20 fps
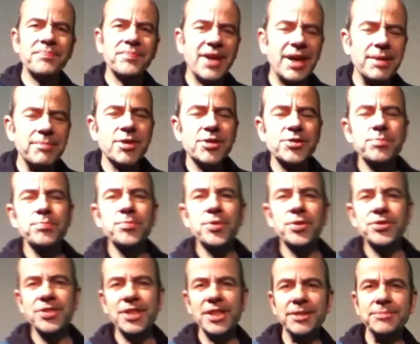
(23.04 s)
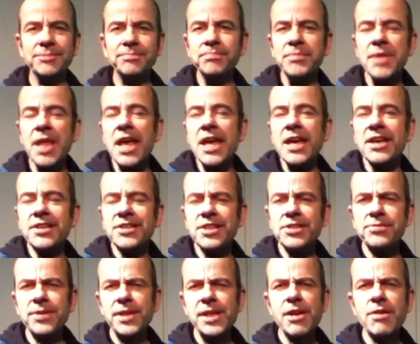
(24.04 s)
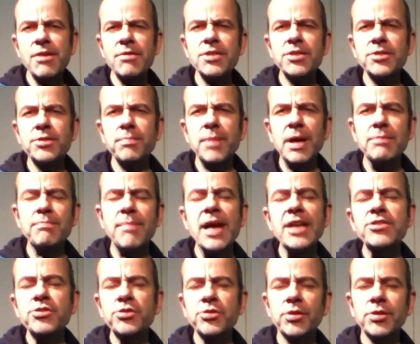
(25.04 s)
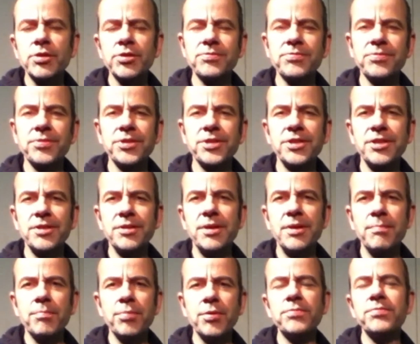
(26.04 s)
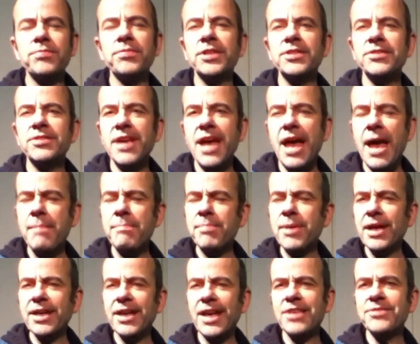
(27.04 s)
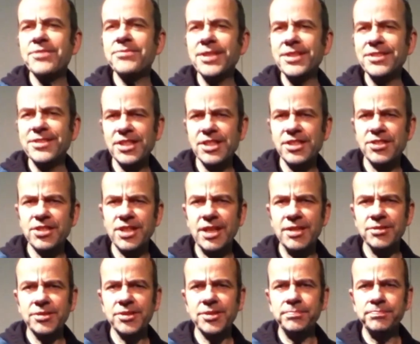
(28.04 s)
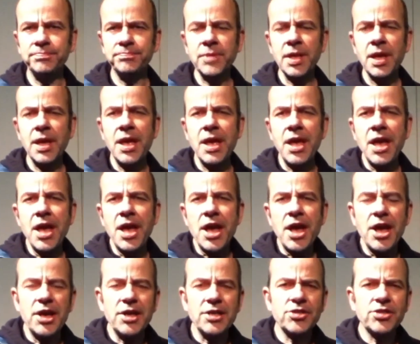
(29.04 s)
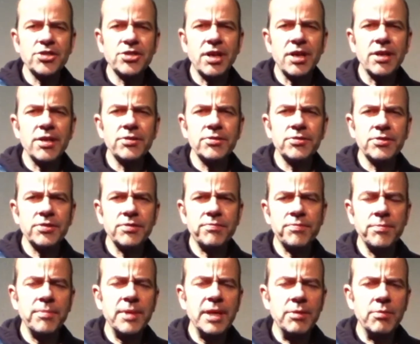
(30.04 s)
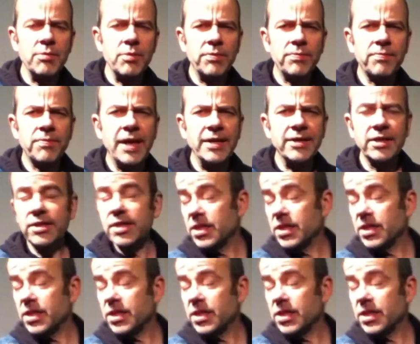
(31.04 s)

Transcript: I'm Jasper. This video is about my search for the perfect Ampeg SVT sound. It started for me with finding